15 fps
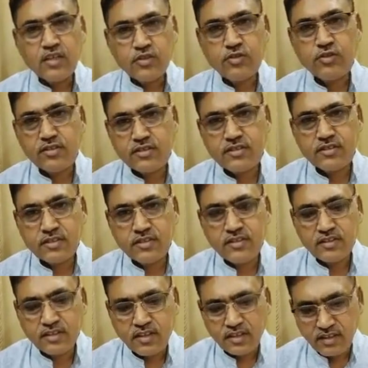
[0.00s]
So this is
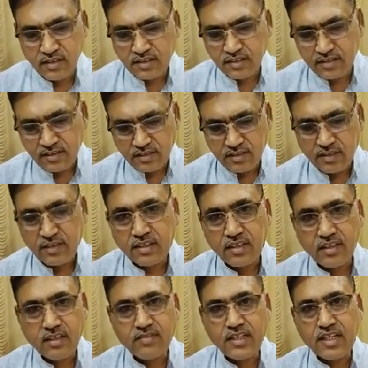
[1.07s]
a
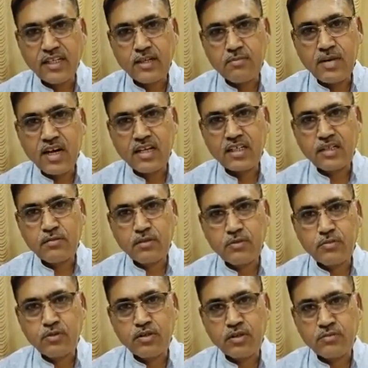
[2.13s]
very remarkable
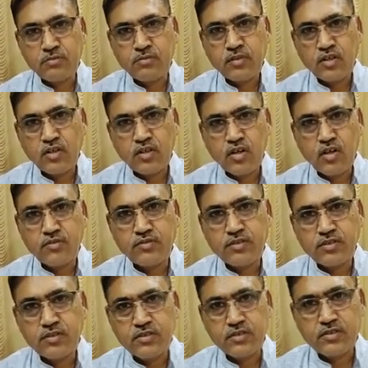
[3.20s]
poem of
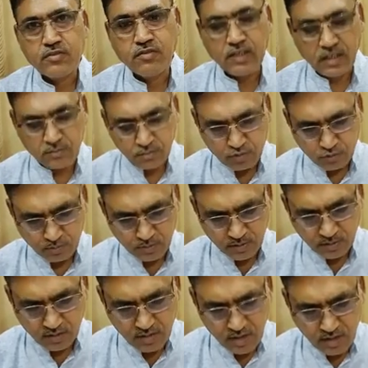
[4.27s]
William Cowper.
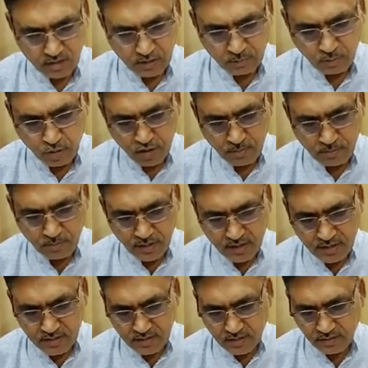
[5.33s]
The poem
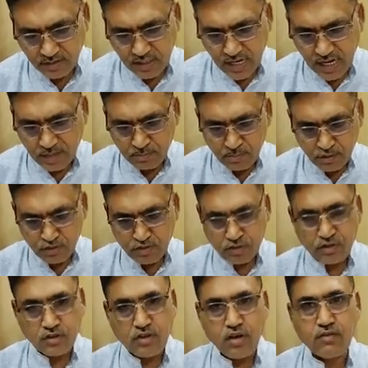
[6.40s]
begins with the
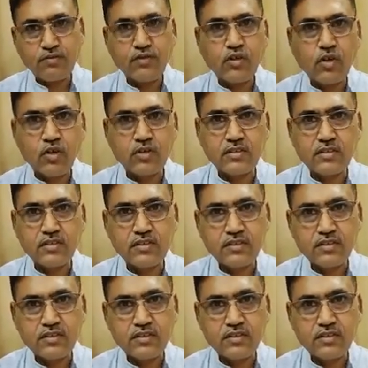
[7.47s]
admiration of God.